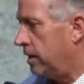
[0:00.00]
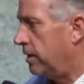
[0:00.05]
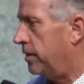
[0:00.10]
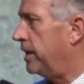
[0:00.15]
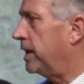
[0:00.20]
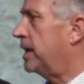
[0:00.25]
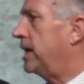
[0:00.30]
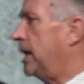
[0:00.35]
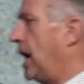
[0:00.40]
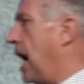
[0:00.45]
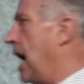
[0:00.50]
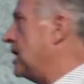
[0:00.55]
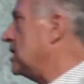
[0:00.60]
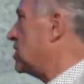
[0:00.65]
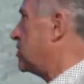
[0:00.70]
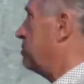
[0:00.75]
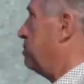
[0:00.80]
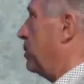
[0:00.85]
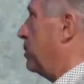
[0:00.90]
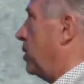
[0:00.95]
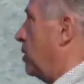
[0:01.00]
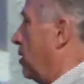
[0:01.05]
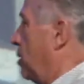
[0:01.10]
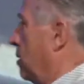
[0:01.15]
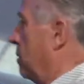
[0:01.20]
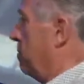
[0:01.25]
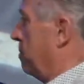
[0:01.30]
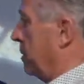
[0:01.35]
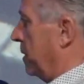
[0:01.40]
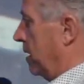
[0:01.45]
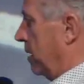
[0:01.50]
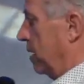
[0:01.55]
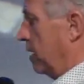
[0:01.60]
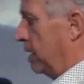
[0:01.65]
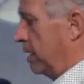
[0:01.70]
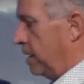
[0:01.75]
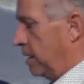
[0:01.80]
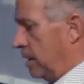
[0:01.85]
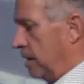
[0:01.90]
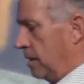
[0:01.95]
The gospel
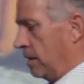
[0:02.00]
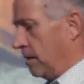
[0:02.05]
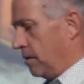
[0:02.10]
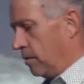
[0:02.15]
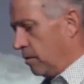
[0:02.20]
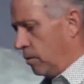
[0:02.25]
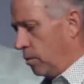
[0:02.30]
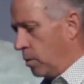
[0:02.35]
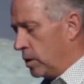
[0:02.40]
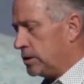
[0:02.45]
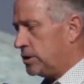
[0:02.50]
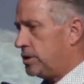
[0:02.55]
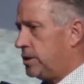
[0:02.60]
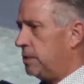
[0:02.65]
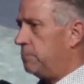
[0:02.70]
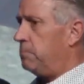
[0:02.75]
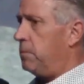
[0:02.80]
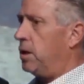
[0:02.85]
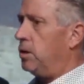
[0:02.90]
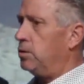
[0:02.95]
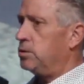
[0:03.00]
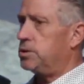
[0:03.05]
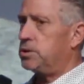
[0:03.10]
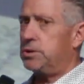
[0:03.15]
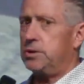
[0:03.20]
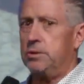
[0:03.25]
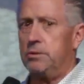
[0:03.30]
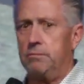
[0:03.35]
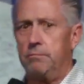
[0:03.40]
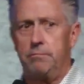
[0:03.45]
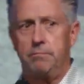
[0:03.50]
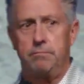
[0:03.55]
was the most